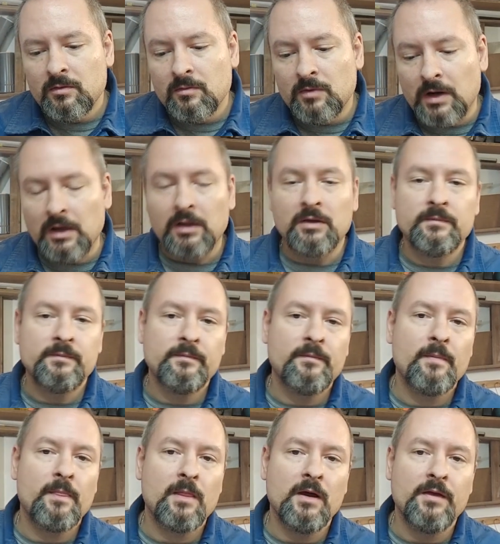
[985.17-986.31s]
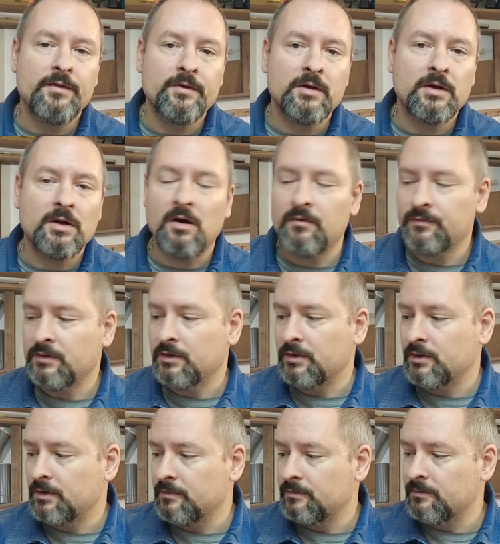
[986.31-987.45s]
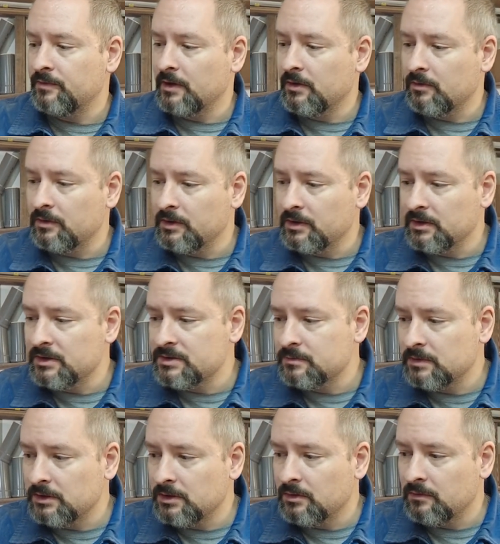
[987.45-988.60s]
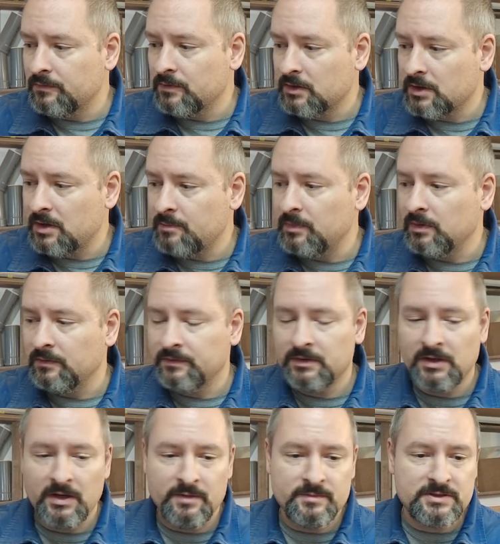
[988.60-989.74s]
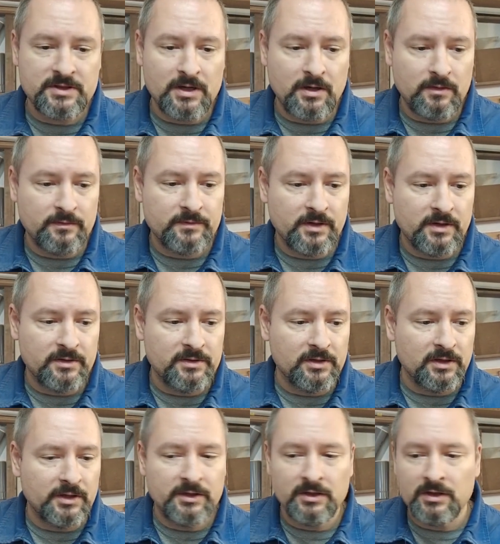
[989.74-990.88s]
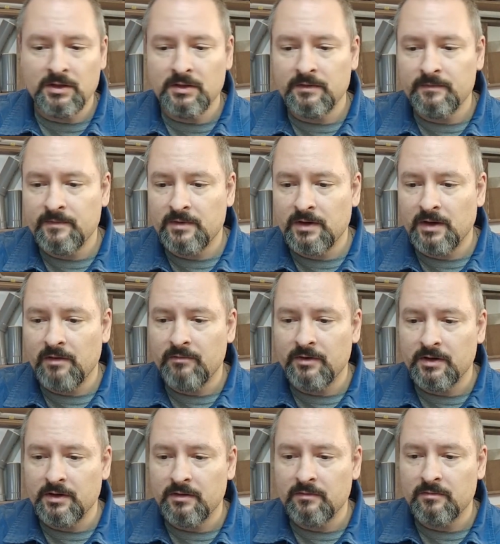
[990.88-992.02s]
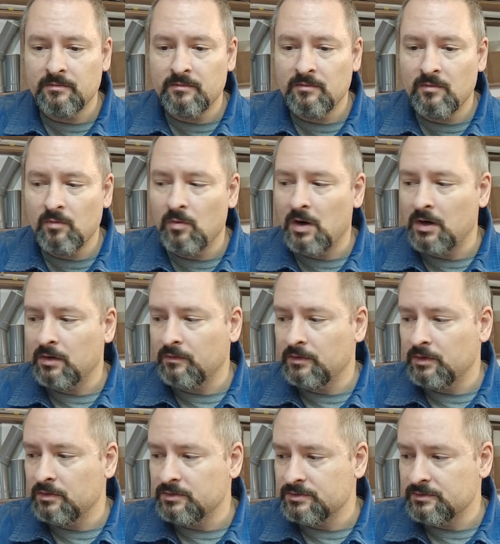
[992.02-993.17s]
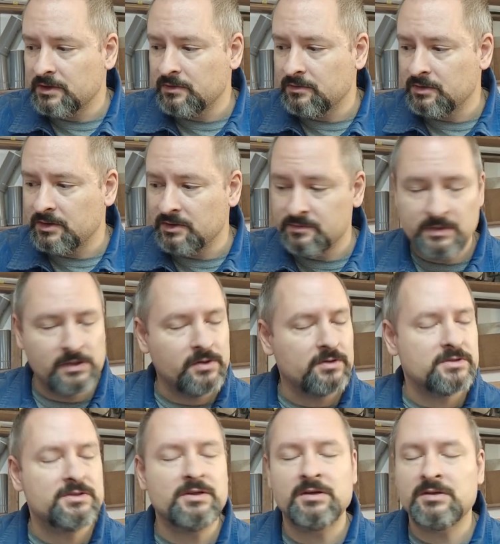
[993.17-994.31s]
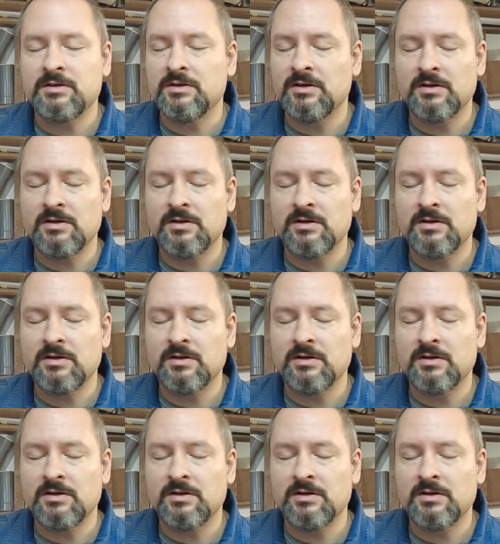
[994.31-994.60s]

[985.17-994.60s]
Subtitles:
Well, I think after recording this video for a couple of times now and deleting every one of those recordings, because the